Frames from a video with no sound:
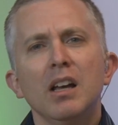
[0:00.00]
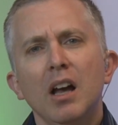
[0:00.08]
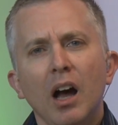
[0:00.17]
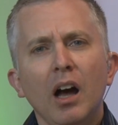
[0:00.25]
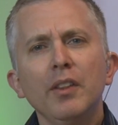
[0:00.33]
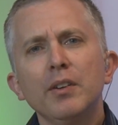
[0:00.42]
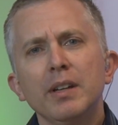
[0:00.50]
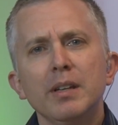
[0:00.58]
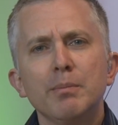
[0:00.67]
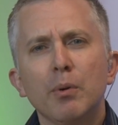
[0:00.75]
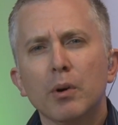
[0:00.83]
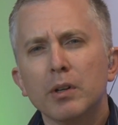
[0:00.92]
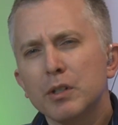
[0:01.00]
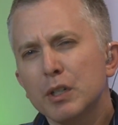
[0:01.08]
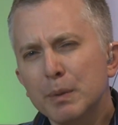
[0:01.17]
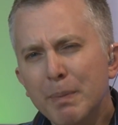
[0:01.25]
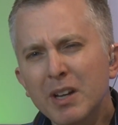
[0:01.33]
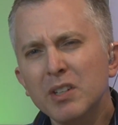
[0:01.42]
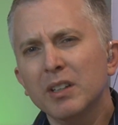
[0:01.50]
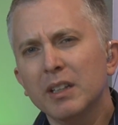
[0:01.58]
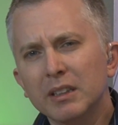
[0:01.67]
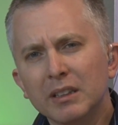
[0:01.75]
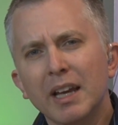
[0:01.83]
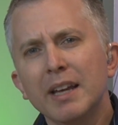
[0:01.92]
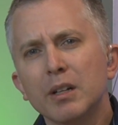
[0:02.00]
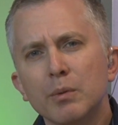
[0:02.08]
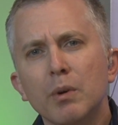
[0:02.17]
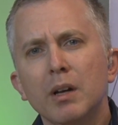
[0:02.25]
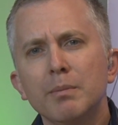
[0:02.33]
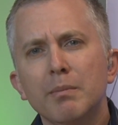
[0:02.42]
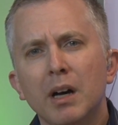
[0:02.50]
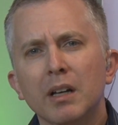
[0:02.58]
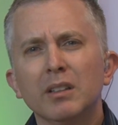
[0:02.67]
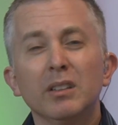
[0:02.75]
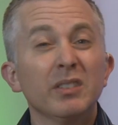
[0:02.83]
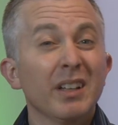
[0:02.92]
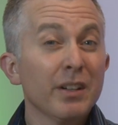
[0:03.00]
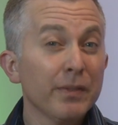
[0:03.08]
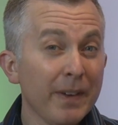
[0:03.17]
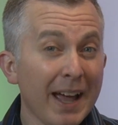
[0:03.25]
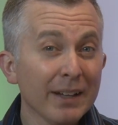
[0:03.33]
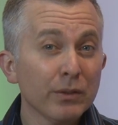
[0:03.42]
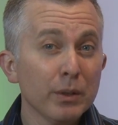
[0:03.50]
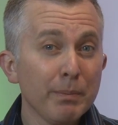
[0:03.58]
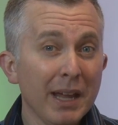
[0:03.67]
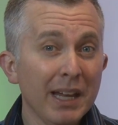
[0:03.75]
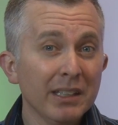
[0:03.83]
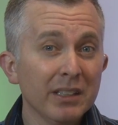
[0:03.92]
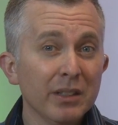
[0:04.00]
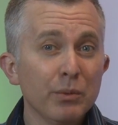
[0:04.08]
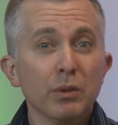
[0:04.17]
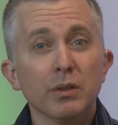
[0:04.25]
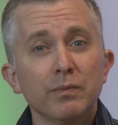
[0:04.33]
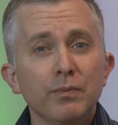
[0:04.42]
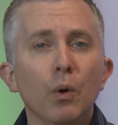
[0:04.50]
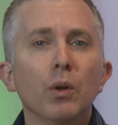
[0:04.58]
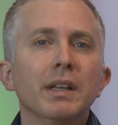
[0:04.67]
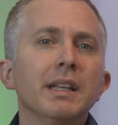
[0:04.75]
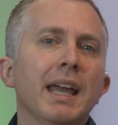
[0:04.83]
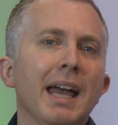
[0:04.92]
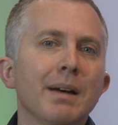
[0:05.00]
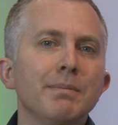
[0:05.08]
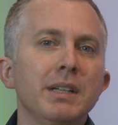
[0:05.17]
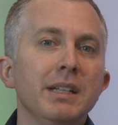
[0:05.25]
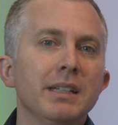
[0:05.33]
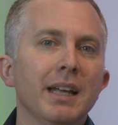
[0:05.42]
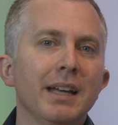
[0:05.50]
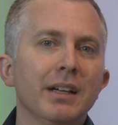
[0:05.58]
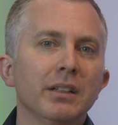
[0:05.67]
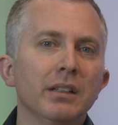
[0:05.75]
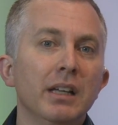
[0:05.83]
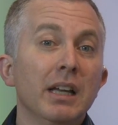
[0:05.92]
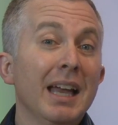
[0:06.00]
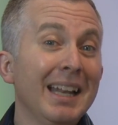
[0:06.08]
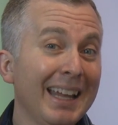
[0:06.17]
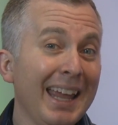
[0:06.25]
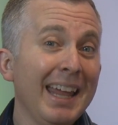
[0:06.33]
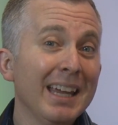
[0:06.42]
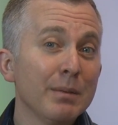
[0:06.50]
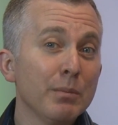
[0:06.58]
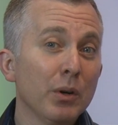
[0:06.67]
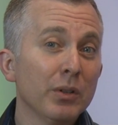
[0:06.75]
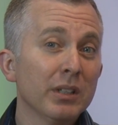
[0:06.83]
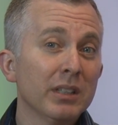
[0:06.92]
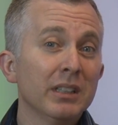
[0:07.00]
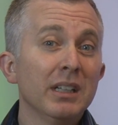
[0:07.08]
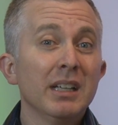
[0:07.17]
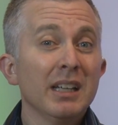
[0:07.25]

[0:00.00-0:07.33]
Other importers, especially later run models that are factory painted with full in-cab detail and a can motor